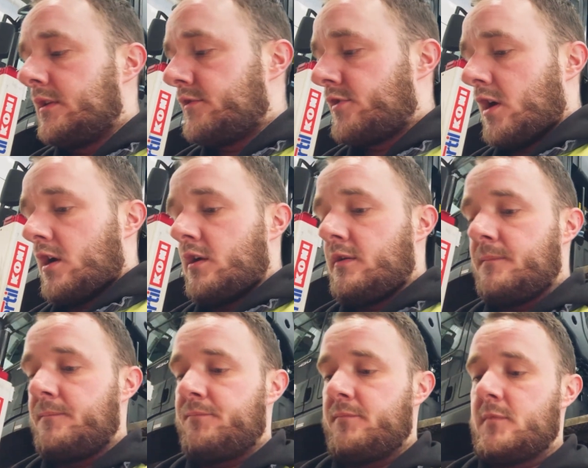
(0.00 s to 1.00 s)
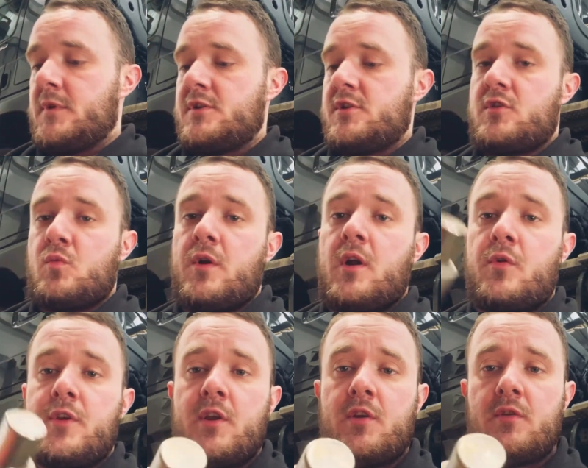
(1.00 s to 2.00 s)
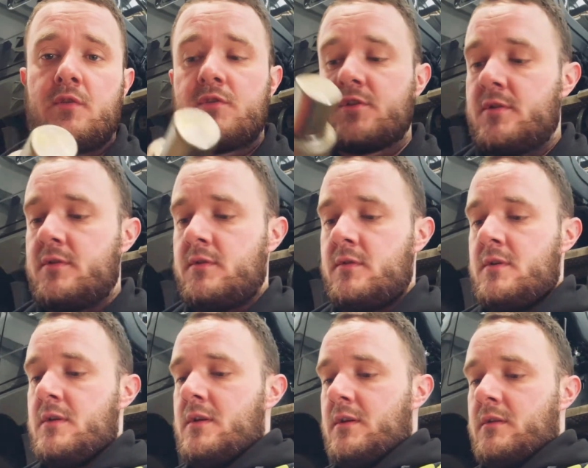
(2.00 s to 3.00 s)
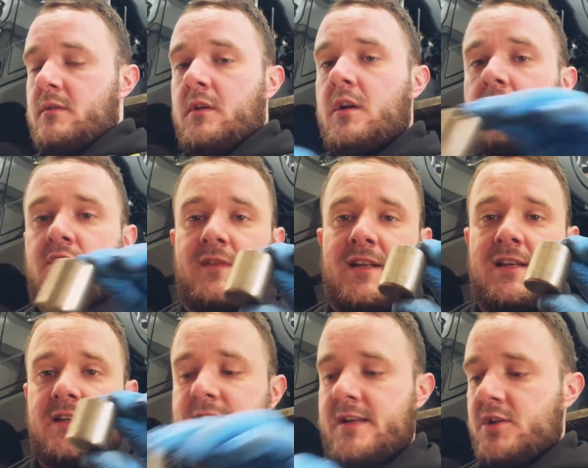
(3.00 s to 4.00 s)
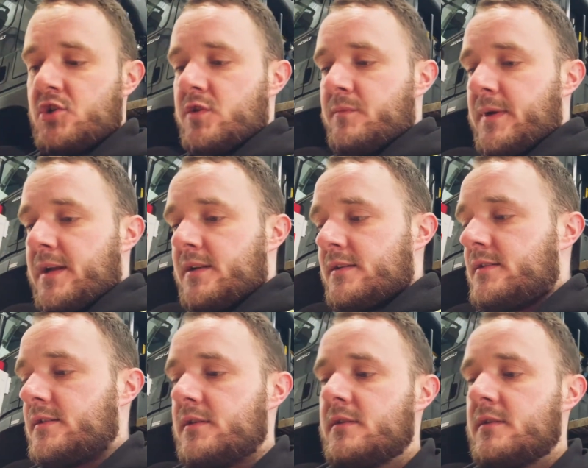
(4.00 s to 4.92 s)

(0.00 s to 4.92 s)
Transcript: So this is the one I'll use. Loads of little extension bits,